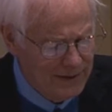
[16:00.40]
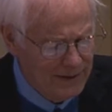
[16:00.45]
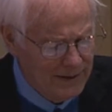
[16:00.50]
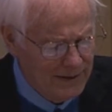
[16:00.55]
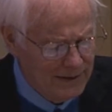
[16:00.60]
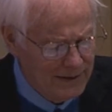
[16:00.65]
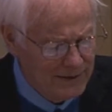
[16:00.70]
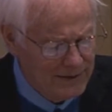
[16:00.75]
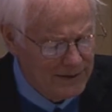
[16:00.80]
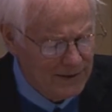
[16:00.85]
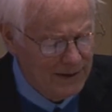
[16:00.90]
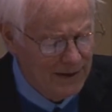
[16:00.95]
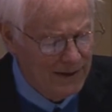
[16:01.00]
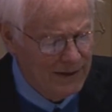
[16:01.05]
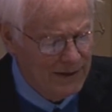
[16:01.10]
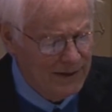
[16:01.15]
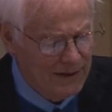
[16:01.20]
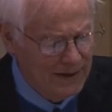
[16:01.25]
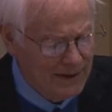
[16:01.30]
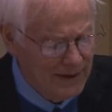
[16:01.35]
is an
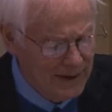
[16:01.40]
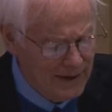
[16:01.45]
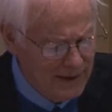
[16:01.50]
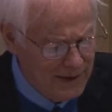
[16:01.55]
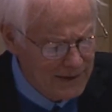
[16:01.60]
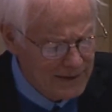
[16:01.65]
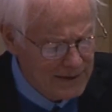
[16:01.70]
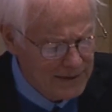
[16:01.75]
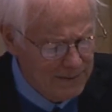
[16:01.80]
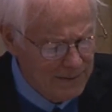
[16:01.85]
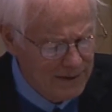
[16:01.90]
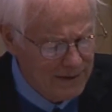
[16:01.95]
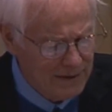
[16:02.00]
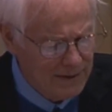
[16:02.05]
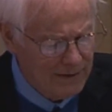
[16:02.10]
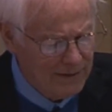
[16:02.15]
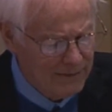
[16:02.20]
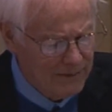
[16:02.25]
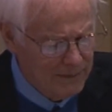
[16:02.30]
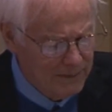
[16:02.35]
enhancement
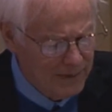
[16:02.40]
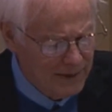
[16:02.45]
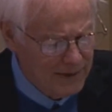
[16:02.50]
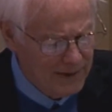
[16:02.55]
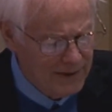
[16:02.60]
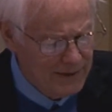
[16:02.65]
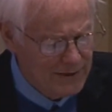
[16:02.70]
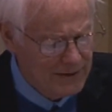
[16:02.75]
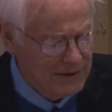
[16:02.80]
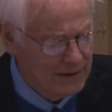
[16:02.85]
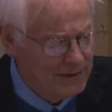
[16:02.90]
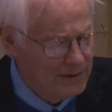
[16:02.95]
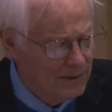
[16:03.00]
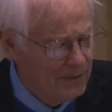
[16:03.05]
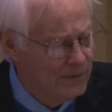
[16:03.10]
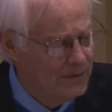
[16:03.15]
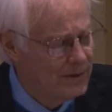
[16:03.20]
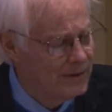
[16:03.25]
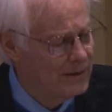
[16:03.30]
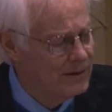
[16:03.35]
of the monies that go
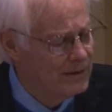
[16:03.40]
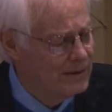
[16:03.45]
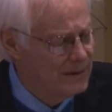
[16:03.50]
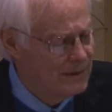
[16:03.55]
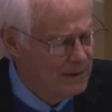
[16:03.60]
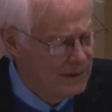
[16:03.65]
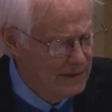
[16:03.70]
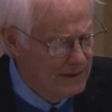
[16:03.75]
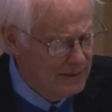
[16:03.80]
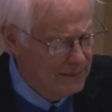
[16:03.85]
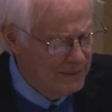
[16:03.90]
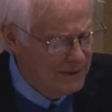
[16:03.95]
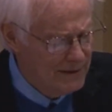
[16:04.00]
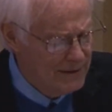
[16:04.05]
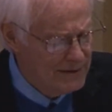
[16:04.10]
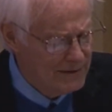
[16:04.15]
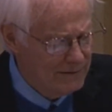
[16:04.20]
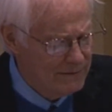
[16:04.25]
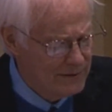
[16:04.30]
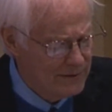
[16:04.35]
to
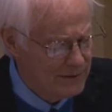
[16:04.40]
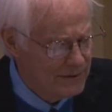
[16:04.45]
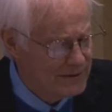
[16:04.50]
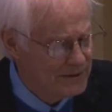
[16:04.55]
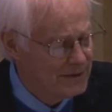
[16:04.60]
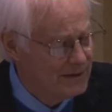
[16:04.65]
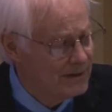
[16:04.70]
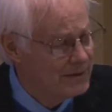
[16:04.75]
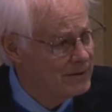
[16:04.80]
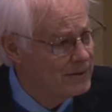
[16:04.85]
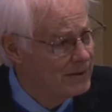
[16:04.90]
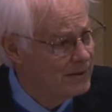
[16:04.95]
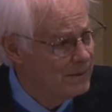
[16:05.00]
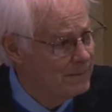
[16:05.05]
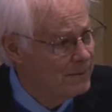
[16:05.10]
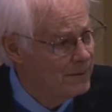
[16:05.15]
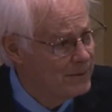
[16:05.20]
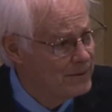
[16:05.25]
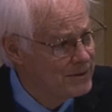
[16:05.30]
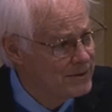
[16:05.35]
committees of jurisdiction to
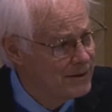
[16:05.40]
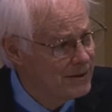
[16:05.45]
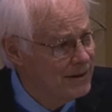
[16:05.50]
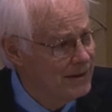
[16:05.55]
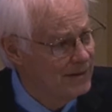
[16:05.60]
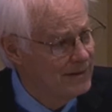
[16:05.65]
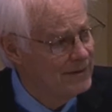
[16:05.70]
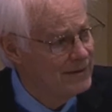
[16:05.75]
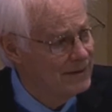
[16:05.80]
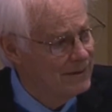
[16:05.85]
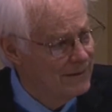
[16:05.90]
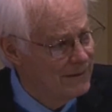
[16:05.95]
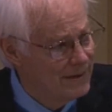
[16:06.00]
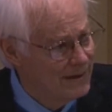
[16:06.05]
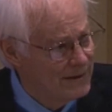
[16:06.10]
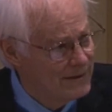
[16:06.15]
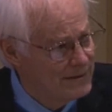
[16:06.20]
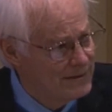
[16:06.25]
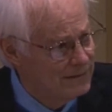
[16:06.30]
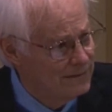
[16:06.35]
both sides. And that
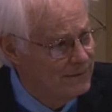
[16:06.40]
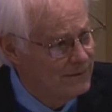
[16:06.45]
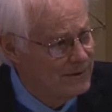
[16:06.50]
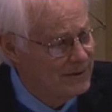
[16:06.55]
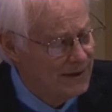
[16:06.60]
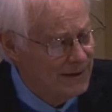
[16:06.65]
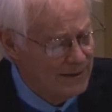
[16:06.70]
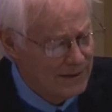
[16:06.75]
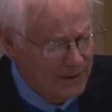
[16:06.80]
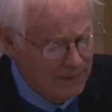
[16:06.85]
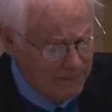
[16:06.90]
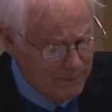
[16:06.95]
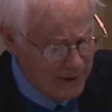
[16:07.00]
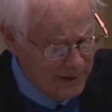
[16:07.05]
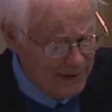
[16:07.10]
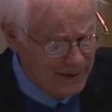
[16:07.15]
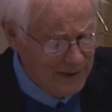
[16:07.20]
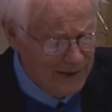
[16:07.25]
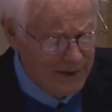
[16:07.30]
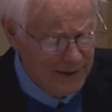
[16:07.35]
is, if you take the
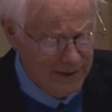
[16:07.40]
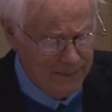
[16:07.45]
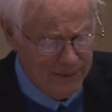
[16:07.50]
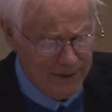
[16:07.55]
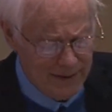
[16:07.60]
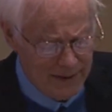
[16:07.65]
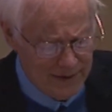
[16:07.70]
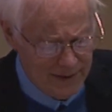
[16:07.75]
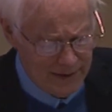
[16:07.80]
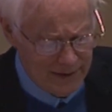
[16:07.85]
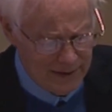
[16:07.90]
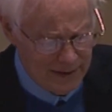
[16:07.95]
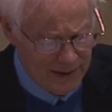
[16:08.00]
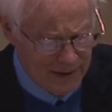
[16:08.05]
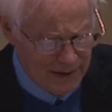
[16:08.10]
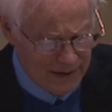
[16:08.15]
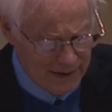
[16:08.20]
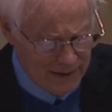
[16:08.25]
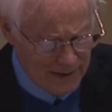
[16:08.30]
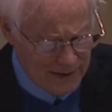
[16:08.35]
banking committee that
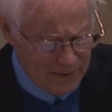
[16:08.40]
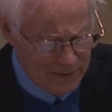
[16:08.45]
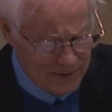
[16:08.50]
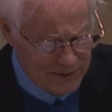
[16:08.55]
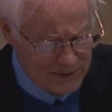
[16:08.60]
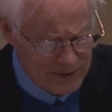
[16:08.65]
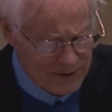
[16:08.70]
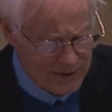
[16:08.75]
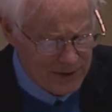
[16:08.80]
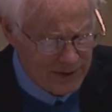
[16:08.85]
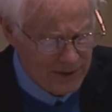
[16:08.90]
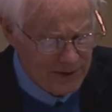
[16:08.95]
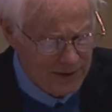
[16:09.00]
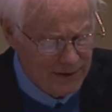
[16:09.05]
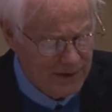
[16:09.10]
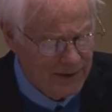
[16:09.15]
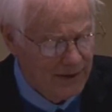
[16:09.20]
I once chaired,